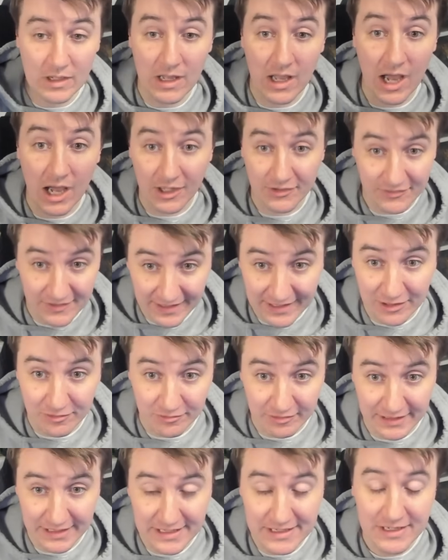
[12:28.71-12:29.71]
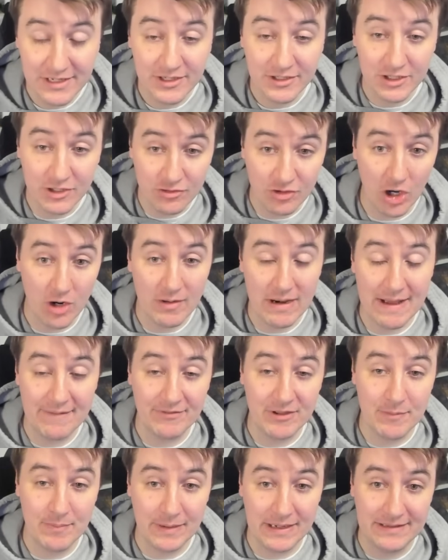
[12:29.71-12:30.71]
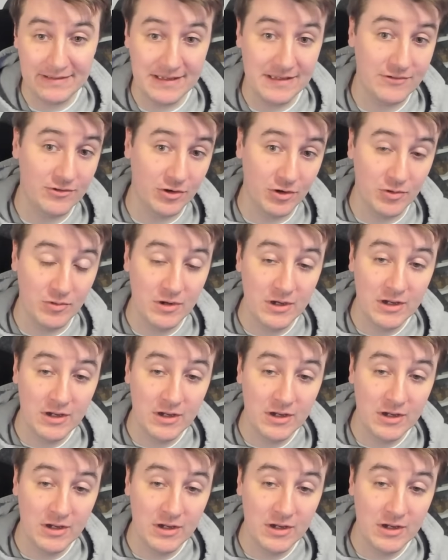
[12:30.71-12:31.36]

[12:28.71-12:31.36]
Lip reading: artillery, you don't have the ability to